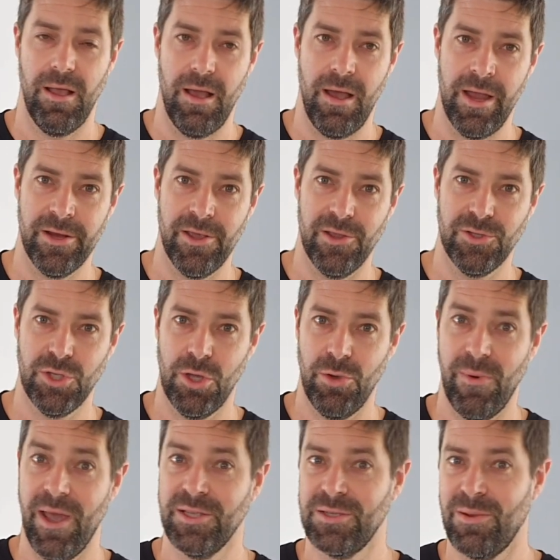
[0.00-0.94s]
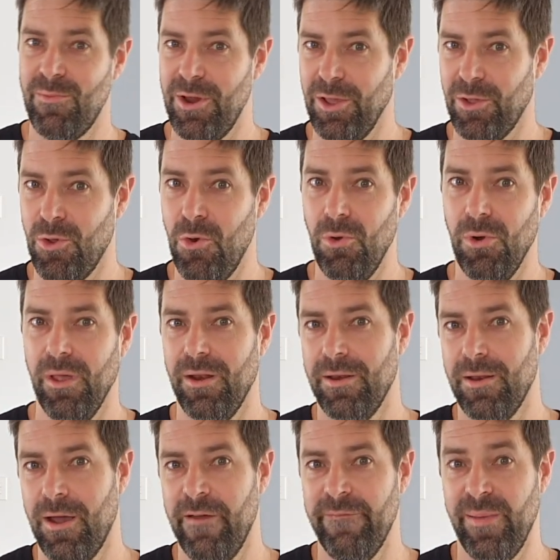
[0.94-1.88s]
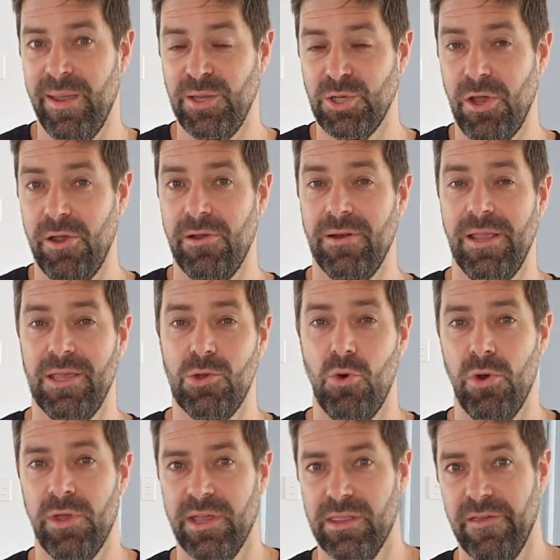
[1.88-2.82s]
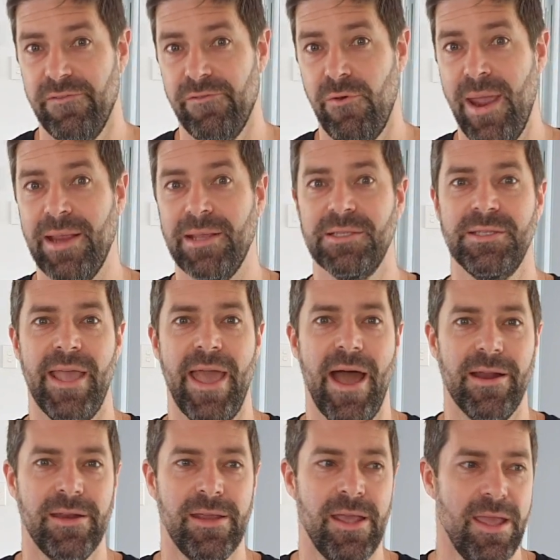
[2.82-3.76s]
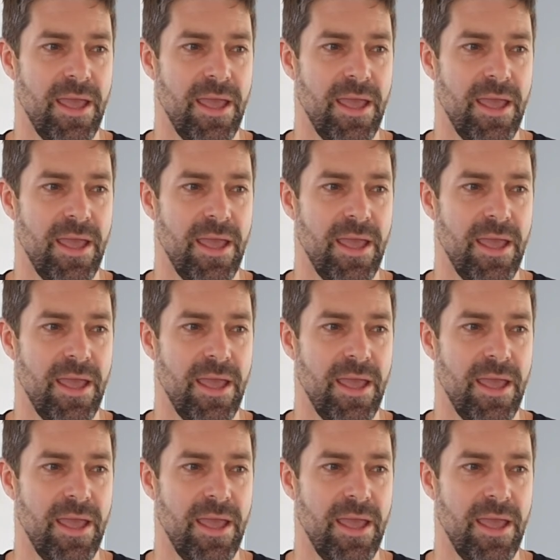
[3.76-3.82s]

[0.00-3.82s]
I go two ways on what to call it. I've been jokingly calling it the Frank Stout,